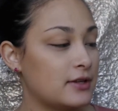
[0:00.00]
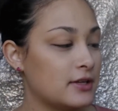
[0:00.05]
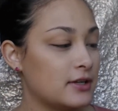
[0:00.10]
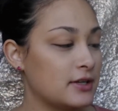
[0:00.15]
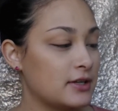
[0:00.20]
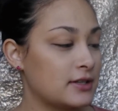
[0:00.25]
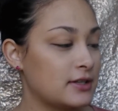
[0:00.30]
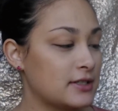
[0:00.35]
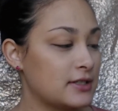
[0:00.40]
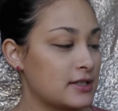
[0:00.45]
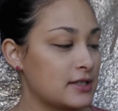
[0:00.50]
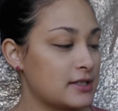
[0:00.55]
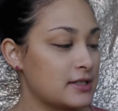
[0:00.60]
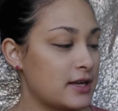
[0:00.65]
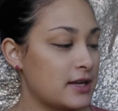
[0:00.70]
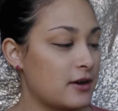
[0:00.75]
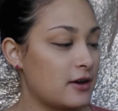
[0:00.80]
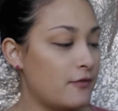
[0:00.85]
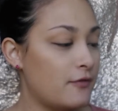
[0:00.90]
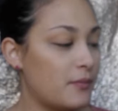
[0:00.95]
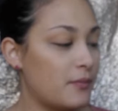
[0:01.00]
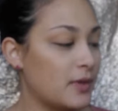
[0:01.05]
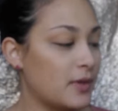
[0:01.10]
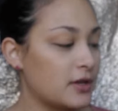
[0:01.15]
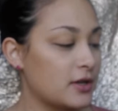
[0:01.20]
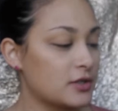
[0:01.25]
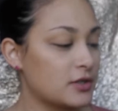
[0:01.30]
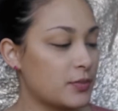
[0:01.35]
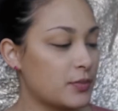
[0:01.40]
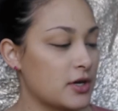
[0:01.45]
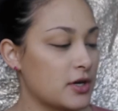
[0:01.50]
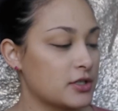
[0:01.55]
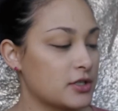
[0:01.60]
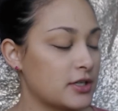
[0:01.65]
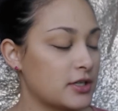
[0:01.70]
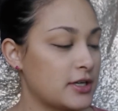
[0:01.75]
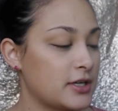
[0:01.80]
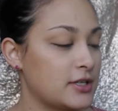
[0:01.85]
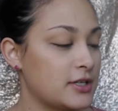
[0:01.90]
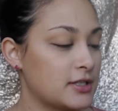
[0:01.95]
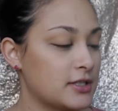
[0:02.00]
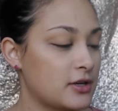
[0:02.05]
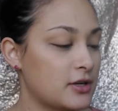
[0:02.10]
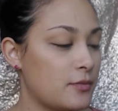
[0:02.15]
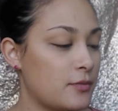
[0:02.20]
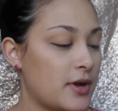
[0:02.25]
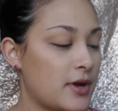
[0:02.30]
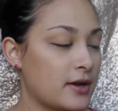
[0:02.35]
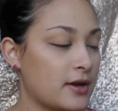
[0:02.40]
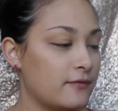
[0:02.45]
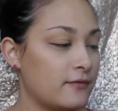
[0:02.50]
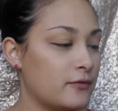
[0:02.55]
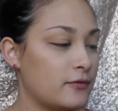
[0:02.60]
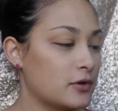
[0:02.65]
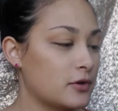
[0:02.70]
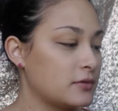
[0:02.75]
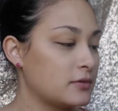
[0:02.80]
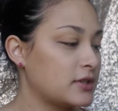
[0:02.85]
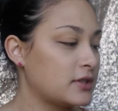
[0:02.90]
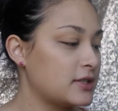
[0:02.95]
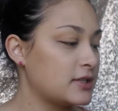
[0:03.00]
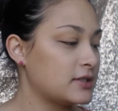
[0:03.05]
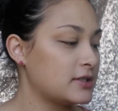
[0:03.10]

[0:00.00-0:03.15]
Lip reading: This is an e.l.f. blush brush, and I just go back and forth with this,